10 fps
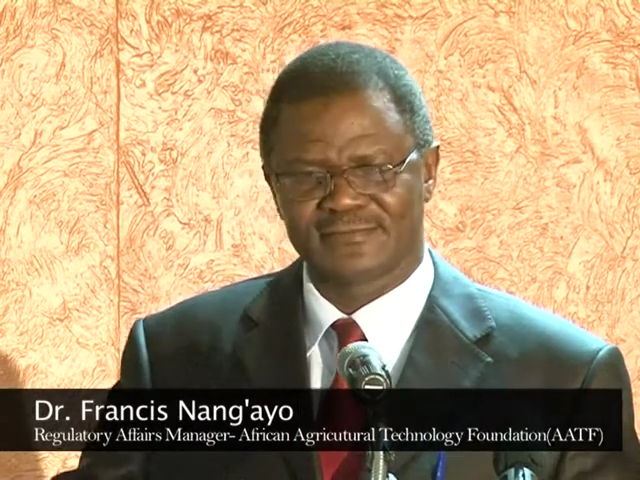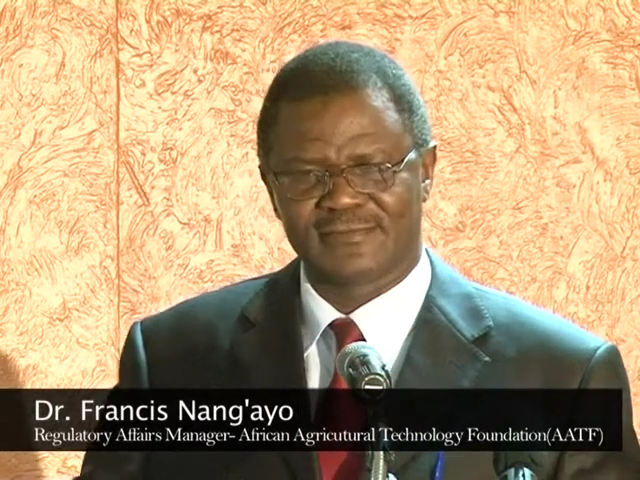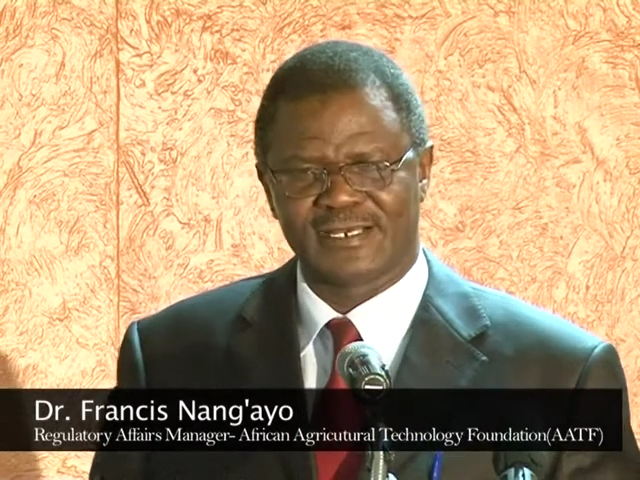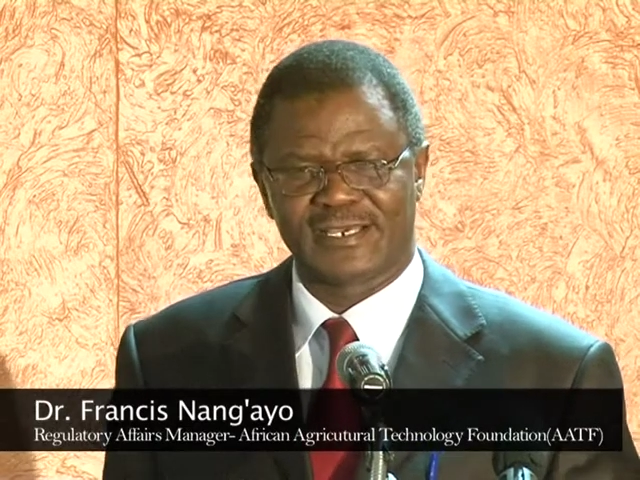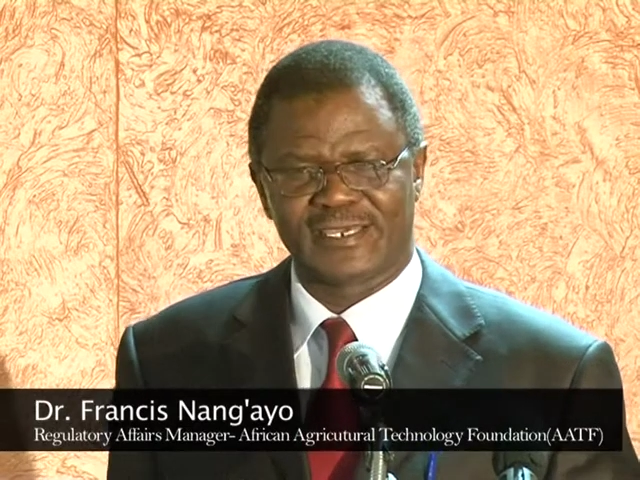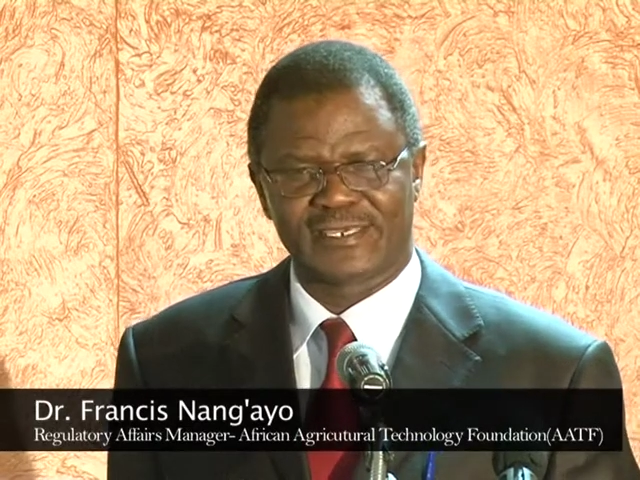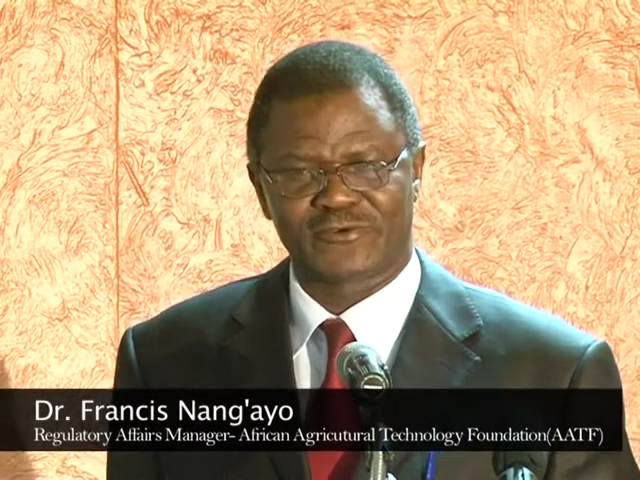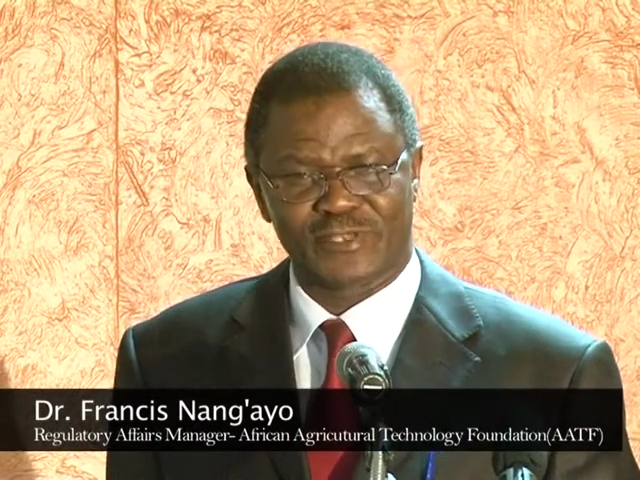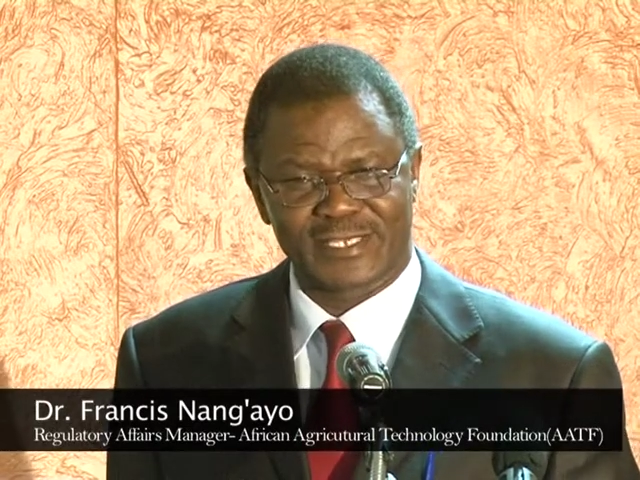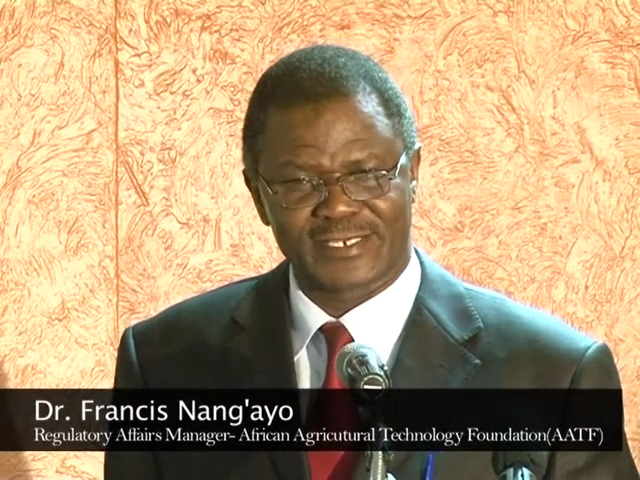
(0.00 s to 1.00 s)
My
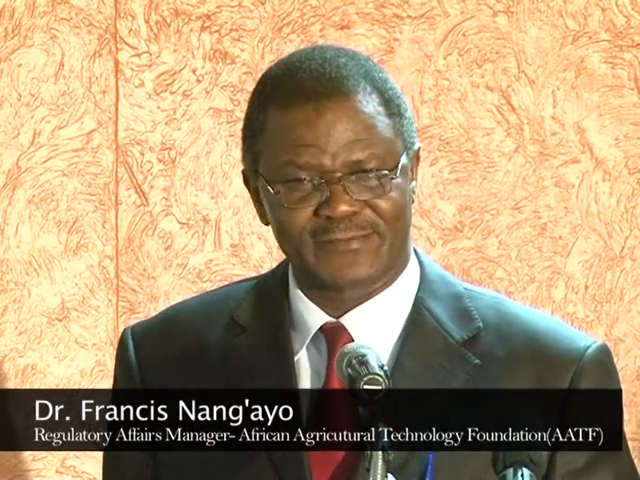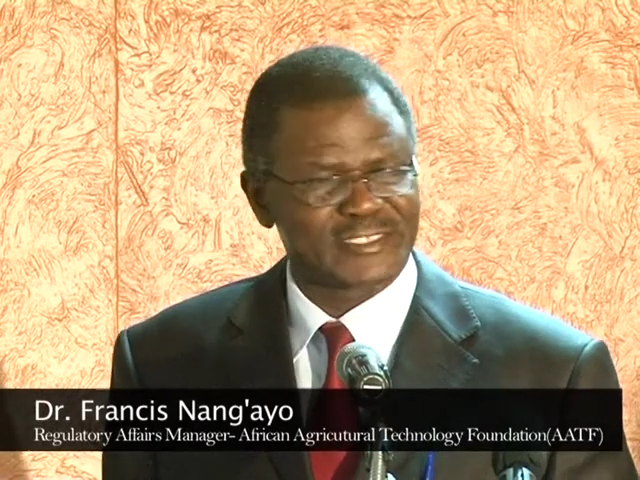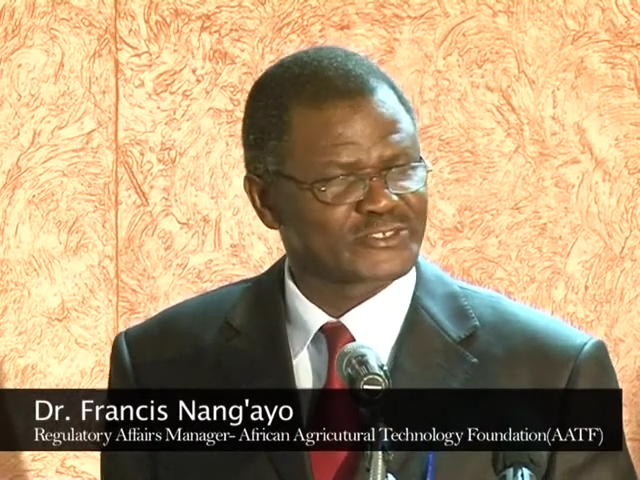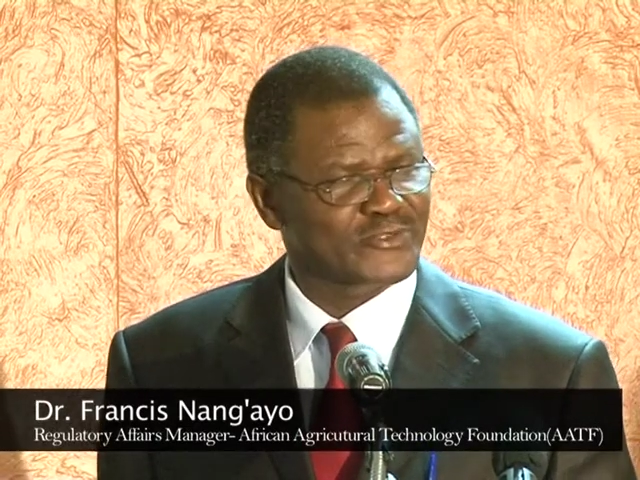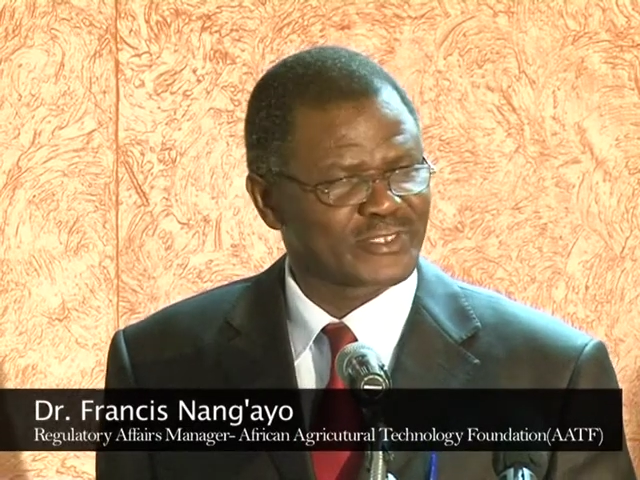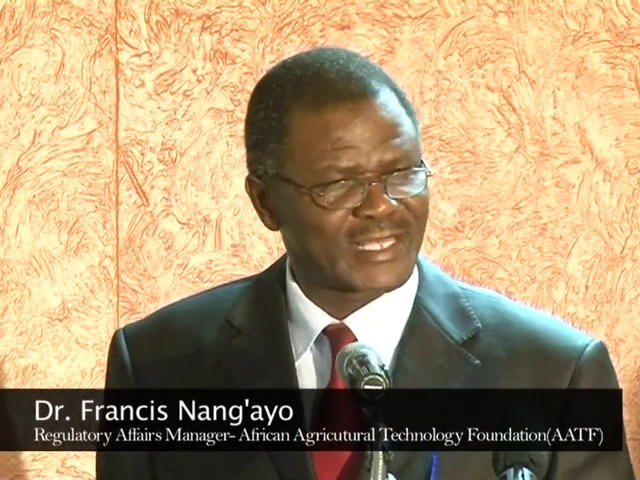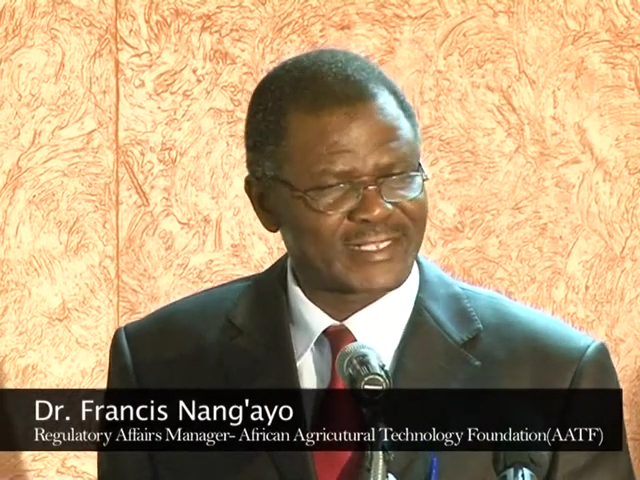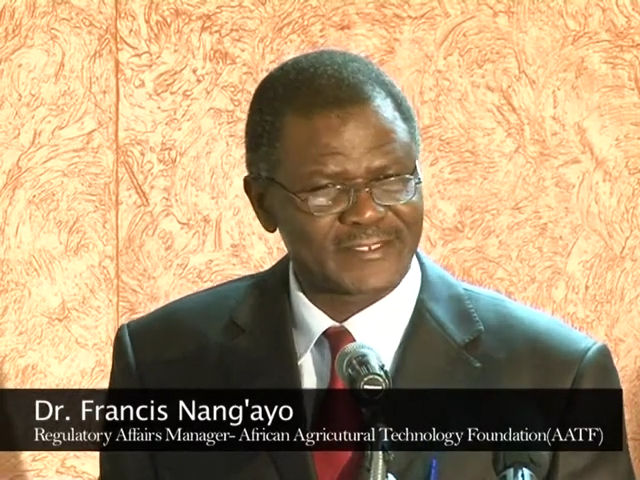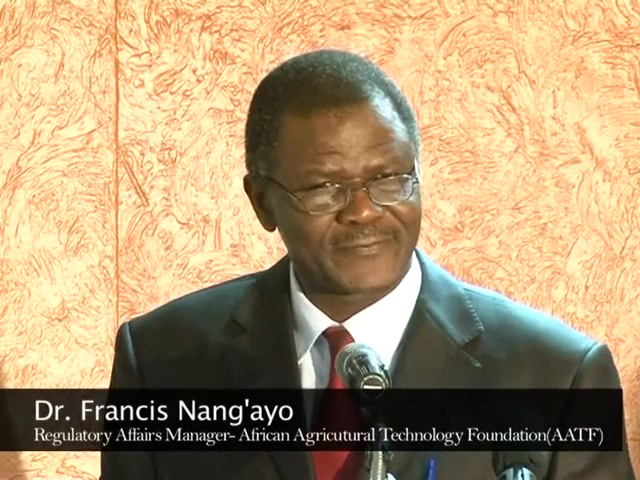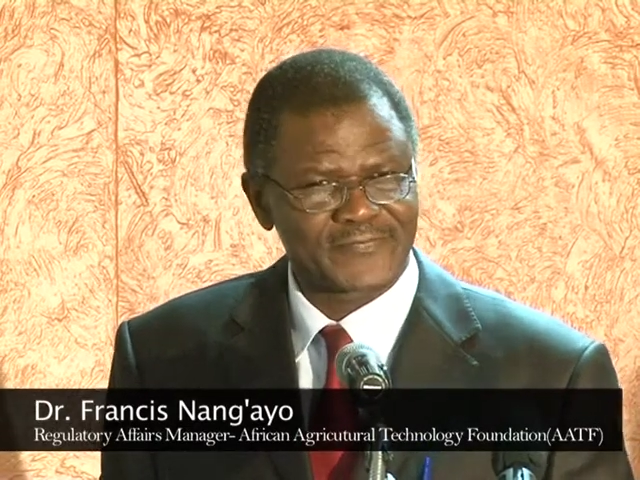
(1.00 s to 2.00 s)
colleague mentioned
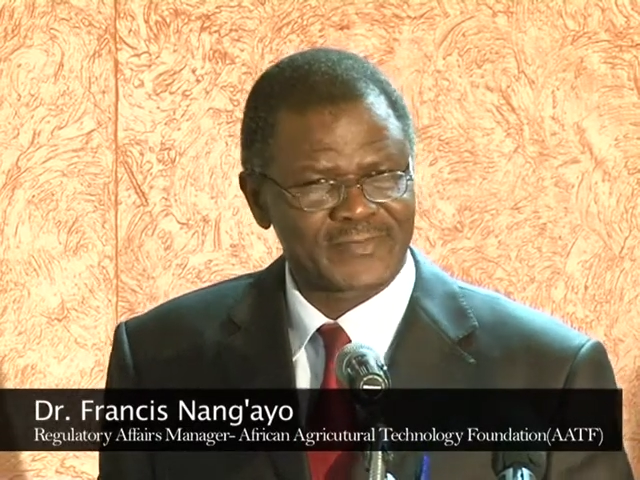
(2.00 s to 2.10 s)
that.